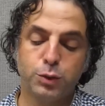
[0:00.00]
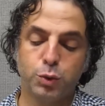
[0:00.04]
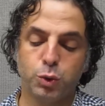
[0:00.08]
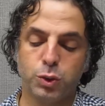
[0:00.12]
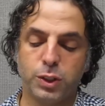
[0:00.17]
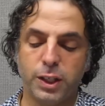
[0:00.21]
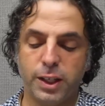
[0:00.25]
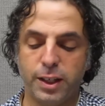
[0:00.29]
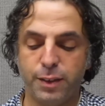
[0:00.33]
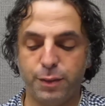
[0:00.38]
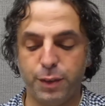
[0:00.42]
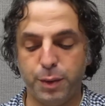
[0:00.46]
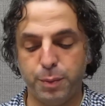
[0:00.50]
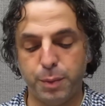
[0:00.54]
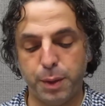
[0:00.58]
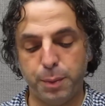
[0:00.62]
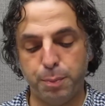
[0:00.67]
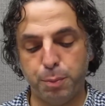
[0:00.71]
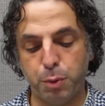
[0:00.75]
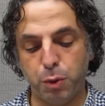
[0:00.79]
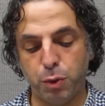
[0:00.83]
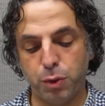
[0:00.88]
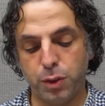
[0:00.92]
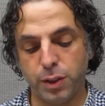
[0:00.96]
what I have in my
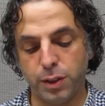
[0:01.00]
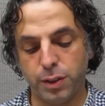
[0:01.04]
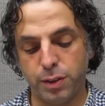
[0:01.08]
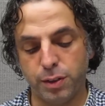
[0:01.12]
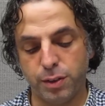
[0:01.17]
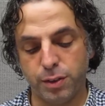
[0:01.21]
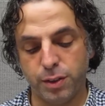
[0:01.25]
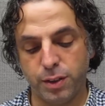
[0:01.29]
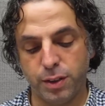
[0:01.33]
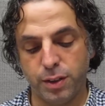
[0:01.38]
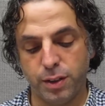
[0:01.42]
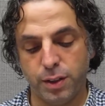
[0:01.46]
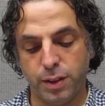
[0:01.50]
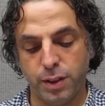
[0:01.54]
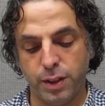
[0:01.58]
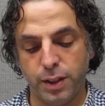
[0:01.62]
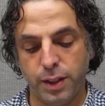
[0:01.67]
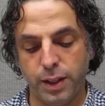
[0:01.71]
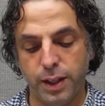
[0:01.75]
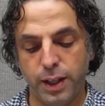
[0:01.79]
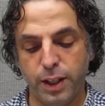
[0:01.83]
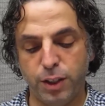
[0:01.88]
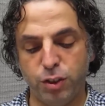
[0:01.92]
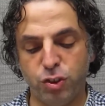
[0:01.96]
pocket.
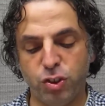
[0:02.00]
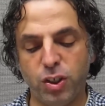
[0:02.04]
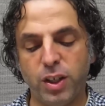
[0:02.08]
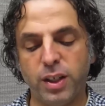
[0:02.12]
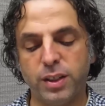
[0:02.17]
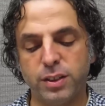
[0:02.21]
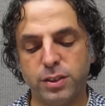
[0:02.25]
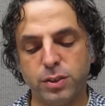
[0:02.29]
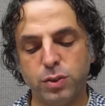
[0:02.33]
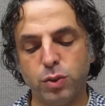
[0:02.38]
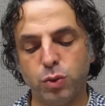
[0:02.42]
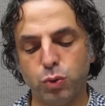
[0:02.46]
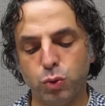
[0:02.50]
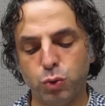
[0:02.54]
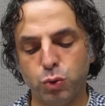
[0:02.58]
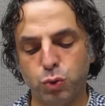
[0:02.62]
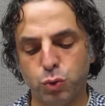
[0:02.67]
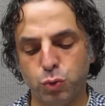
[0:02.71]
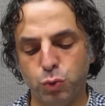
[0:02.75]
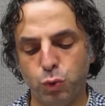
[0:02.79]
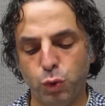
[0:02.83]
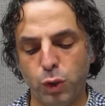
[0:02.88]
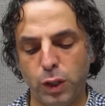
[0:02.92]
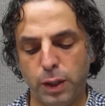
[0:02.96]
A chance not to
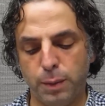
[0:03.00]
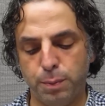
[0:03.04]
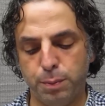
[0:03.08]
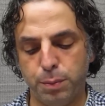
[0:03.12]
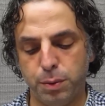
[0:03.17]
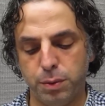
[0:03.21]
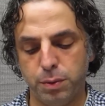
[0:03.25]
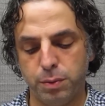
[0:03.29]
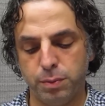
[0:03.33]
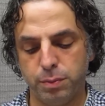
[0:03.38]
screw up.